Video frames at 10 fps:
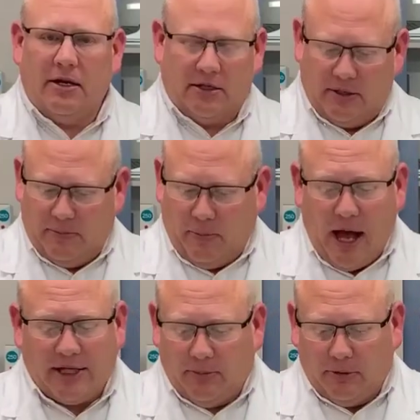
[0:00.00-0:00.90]

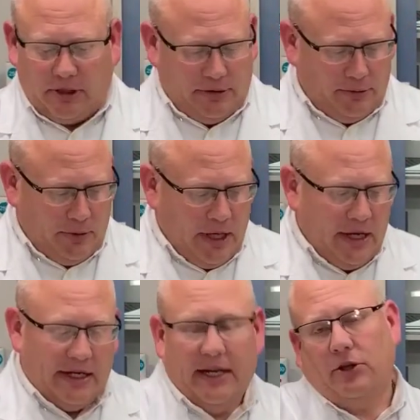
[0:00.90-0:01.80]
impossible to
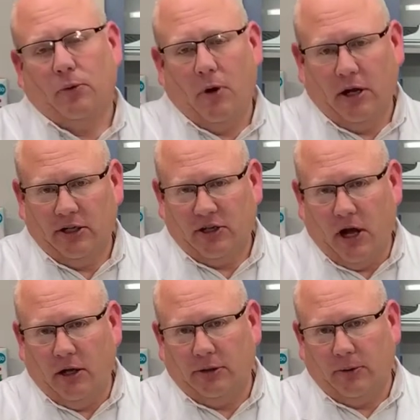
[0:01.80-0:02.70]
get the wrong
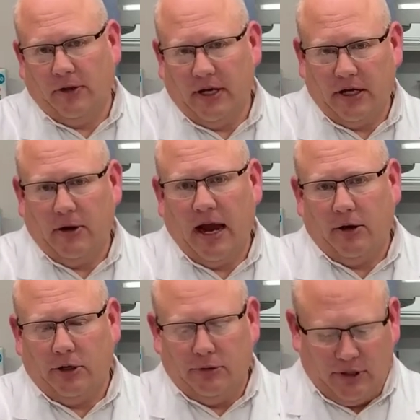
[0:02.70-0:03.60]
salt or think you're
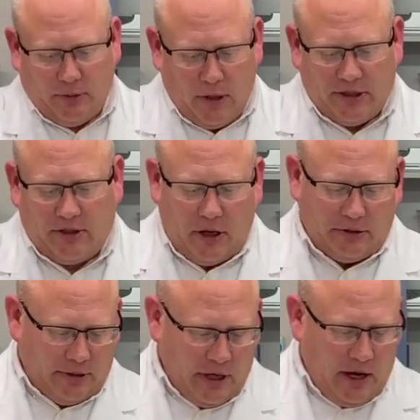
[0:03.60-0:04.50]
using one
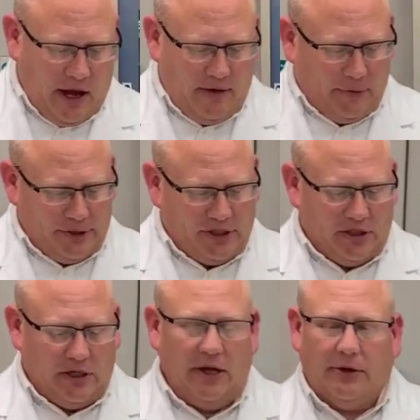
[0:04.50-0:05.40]
salt versus
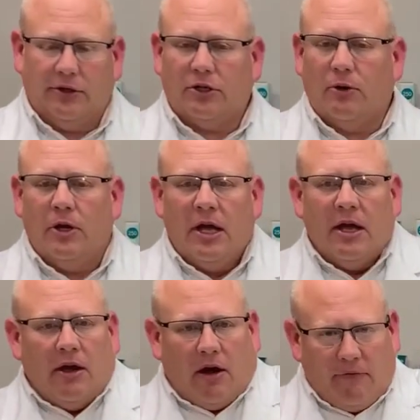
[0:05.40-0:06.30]
another. So
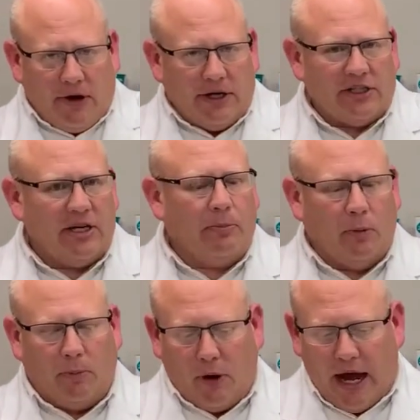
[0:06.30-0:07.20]
a very simple
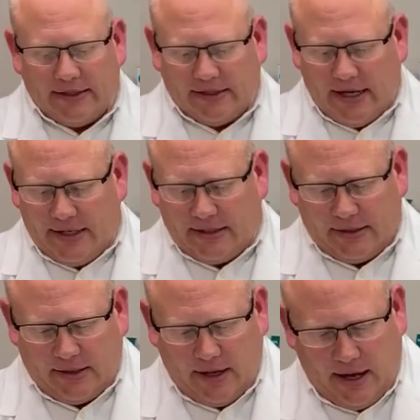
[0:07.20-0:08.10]

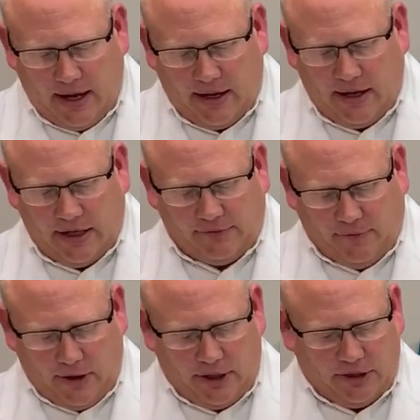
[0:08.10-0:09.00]
process as
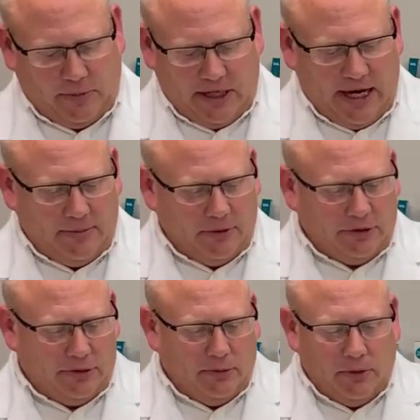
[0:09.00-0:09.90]
far as being able
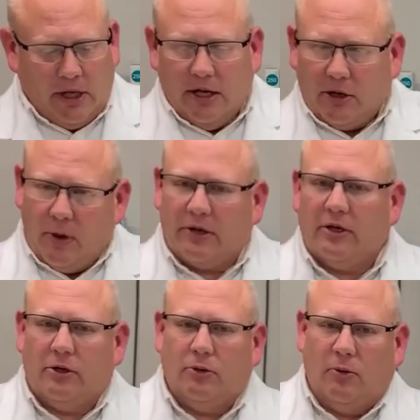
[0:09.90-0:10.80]
to quickly
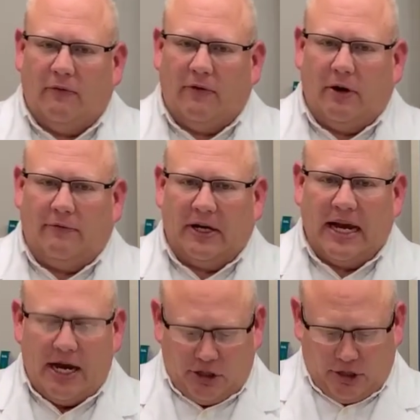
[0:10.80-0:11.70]
do a
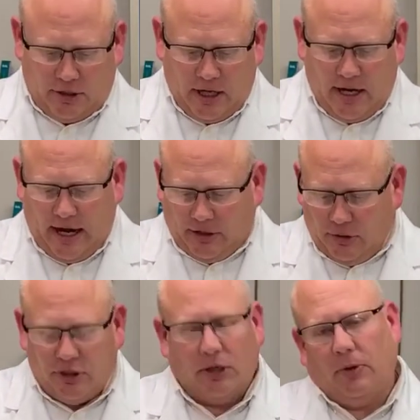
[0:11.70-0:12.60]
verification and
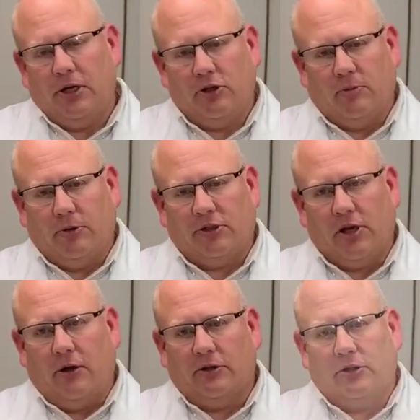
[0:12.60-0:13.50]
using reusable
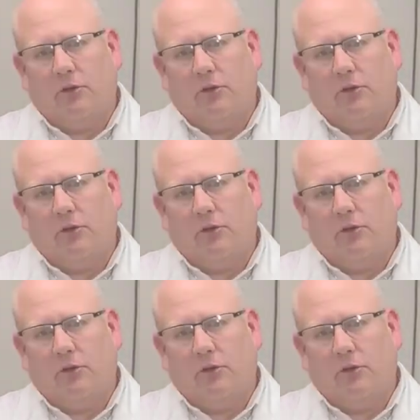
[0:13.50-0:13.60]
salts.